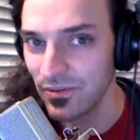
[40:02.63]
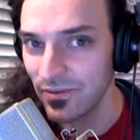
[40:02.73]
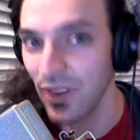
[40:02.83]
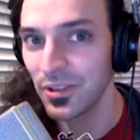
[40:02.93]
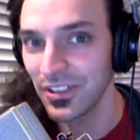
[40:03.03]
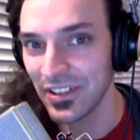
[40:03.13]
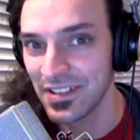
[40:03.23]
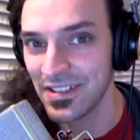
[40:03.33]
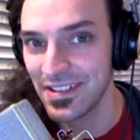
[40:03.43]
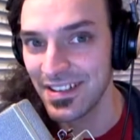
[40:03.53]

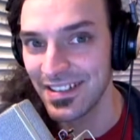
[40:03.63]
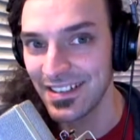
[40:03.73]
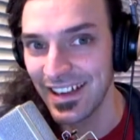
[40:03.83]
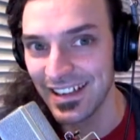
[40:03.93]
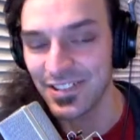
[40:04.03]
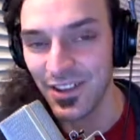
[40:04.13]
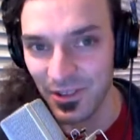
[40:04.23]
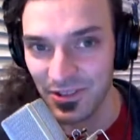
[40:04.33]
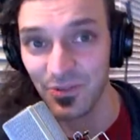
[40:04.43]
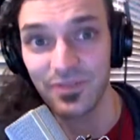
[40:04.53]
vocalists. And it's all
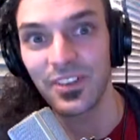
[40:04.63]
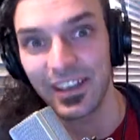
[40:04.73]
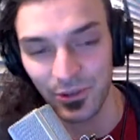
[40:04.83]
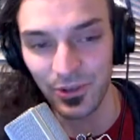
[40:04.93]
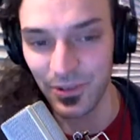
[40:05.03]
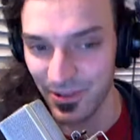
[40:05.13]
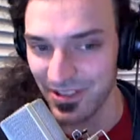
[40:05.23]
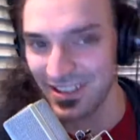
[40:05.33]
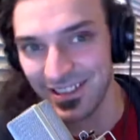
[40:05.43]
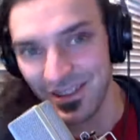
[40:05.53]
sort of like crooners,
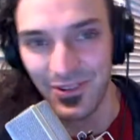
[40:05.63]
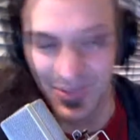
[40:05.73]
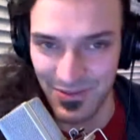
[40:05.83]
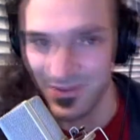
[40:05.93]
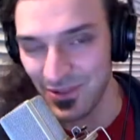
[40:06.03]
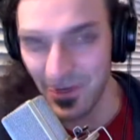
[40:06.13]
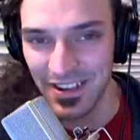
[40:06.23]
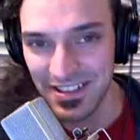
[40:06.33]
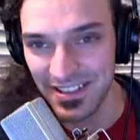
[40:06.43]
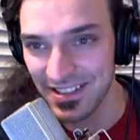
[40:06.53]
and it goes through the
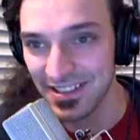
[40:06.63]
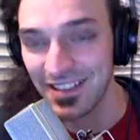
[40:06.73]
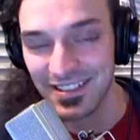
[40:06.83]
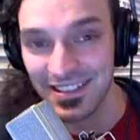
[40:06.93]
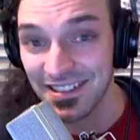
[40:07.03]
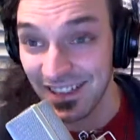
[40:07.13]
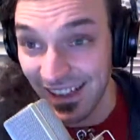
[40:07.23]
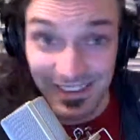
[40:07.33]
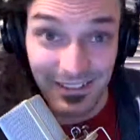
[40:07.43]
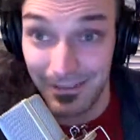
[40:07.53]
twenties and sixties. And
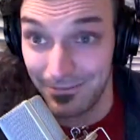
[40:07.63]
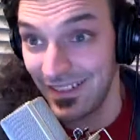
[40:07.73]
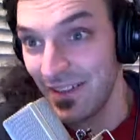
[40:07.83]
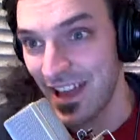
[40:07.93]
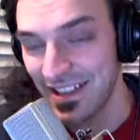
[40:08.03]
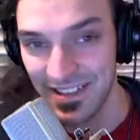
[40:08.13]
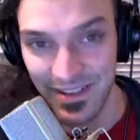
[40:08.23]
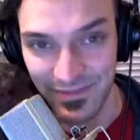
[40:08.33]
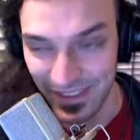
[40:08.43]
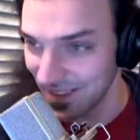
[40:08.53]
I, I love that
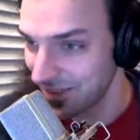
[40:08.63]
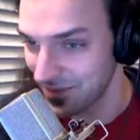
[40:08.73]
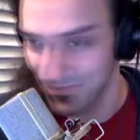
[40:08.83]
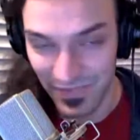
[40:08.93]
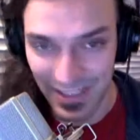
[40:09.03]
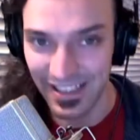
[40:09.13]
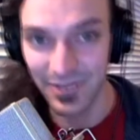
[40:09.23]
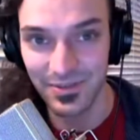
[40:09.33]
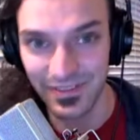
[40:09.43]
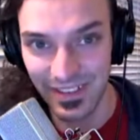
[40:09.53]
stuff. I love, you
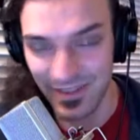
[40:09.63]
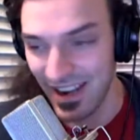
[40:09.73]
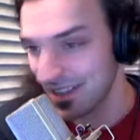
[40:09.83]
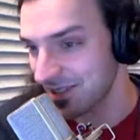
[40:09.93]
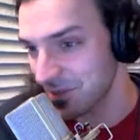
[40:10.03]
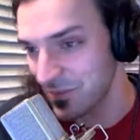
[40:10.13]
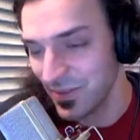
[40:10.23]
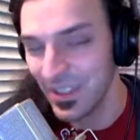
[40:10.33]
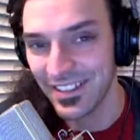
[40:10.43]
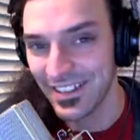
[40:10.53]
know, I could
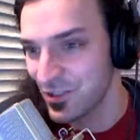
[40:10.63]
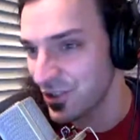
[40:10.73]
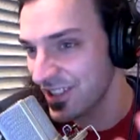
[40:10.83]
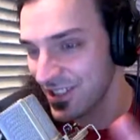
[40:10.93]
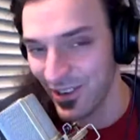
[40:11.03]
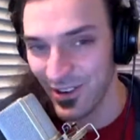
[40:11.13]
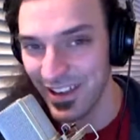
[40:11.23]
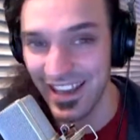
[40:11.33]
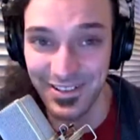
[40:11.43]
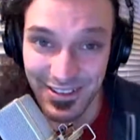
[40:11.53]
completely just nerd
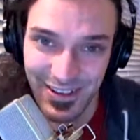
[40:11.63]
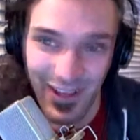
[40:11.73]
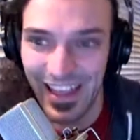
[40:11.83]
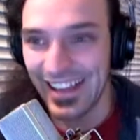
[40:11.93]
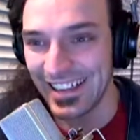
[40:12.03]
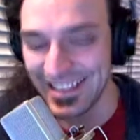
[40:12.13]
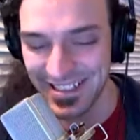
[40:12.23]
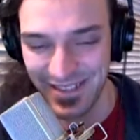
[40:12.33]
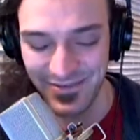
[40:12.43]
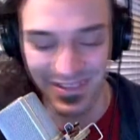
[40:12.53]
out on all that kind of
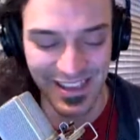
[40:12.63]
stuff.